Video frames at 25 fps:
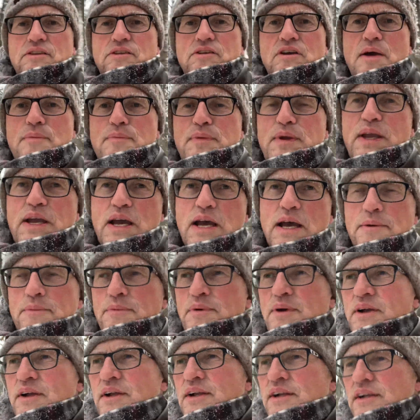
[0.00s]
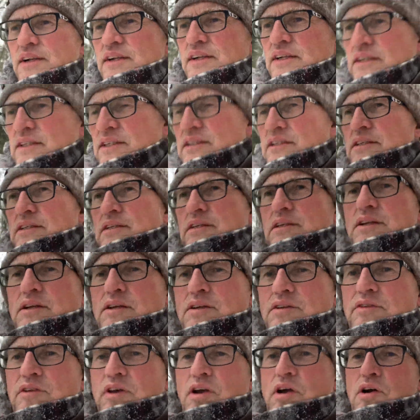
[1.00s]
coming up.
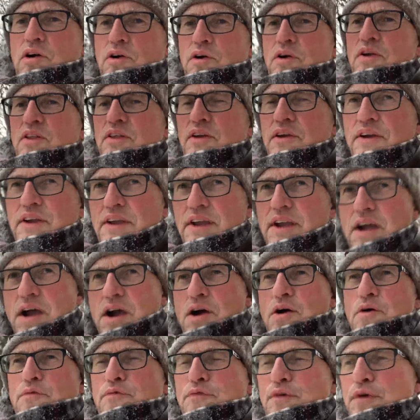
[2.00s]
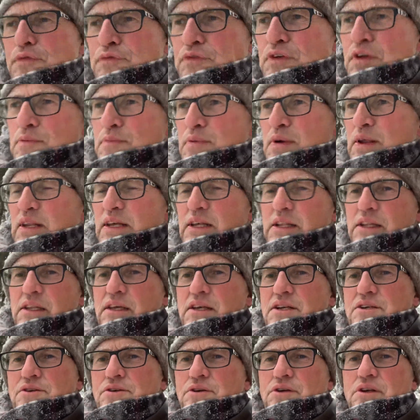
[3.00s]
So there you go. 15 minute
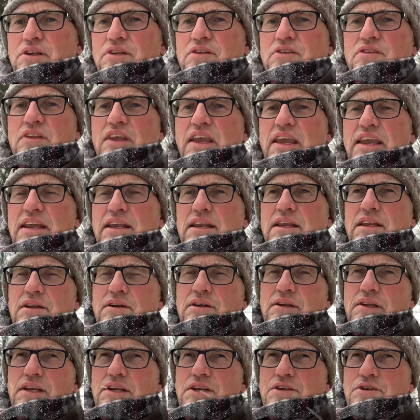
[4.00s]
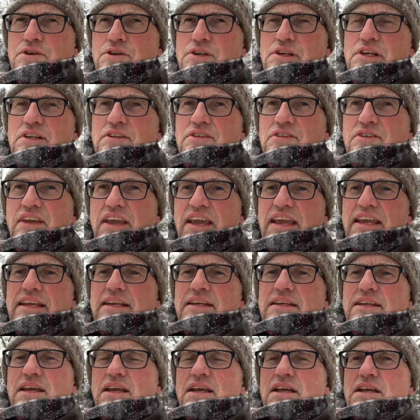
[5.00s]
leisurely state, leisurely
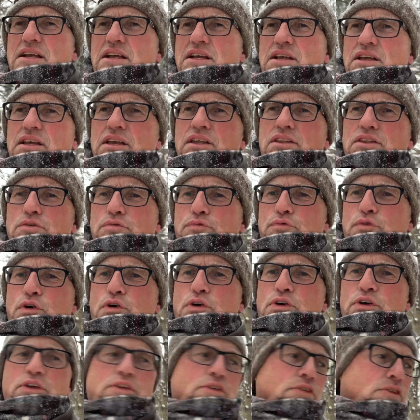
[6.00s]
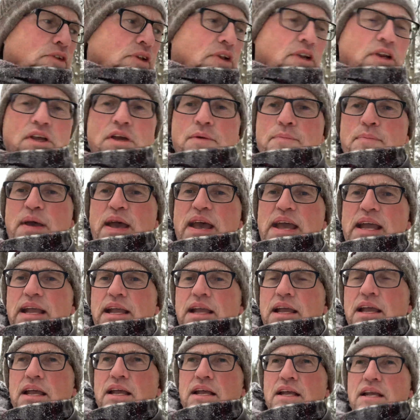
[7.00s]
skate in the forest in Quebec.
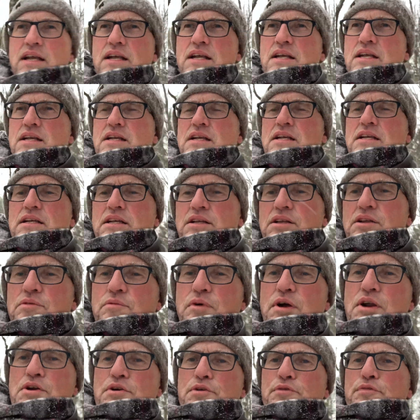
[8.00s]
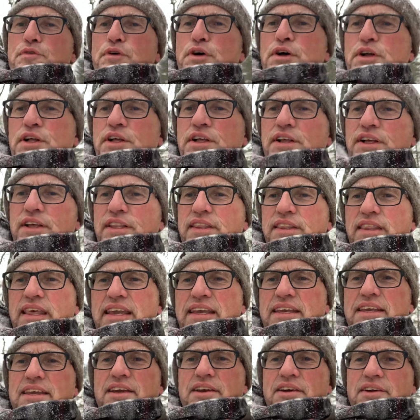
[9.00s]
Wonderful.
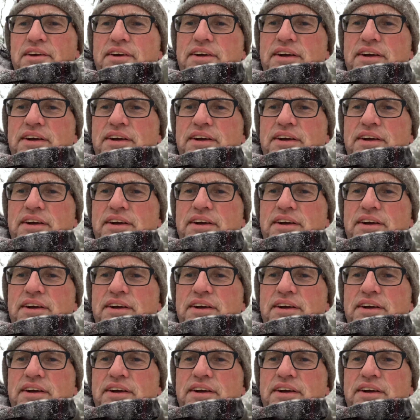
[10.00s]
Thank you.